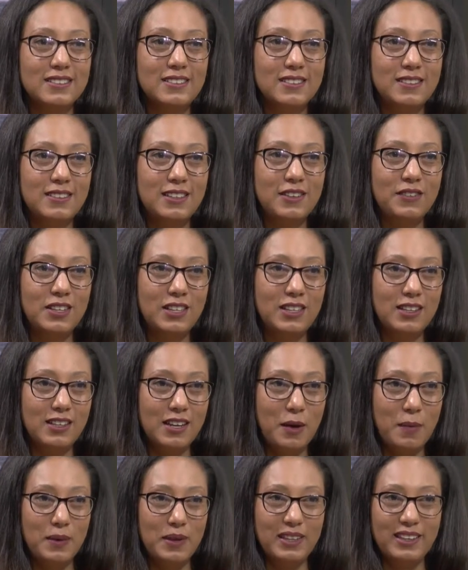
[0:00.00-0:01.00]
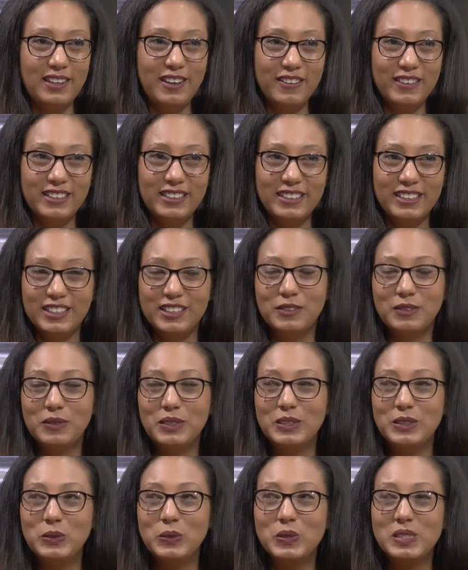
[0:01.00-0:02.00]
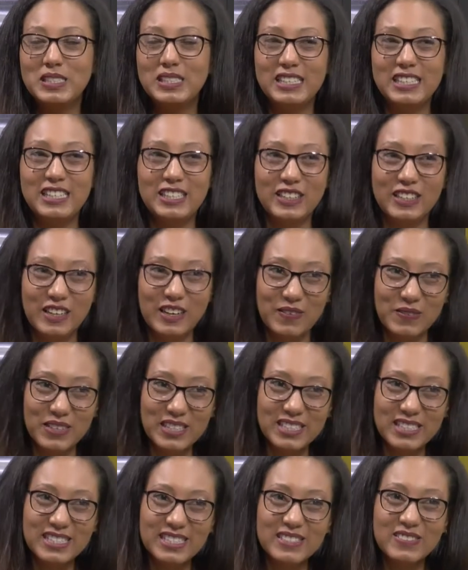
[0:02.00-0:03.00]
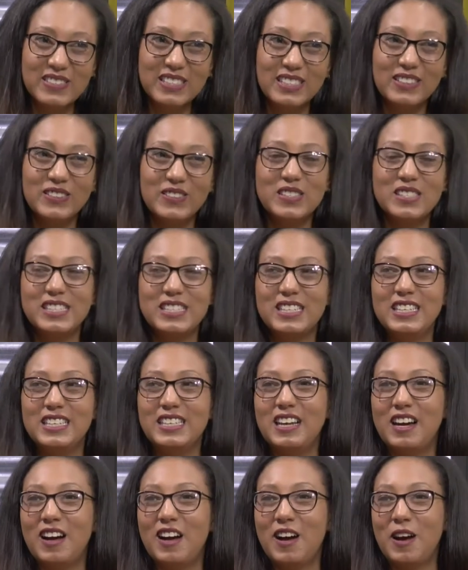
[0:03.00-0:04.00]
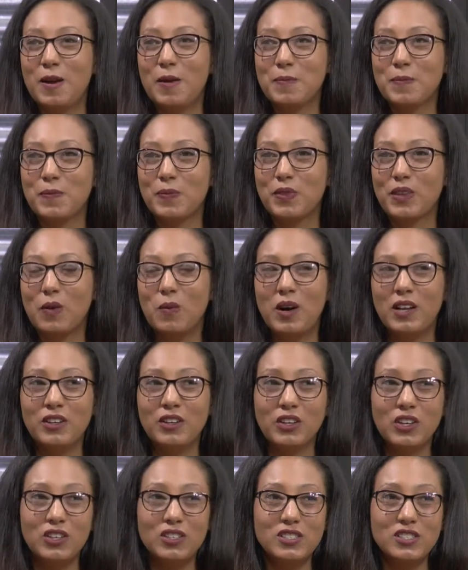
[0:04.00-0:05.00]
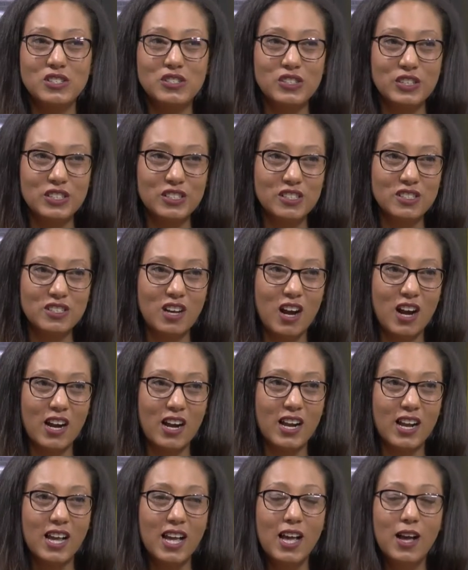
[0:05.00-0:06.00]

give a little comment here and there. We do see your comments. We do see um, what your concerns are.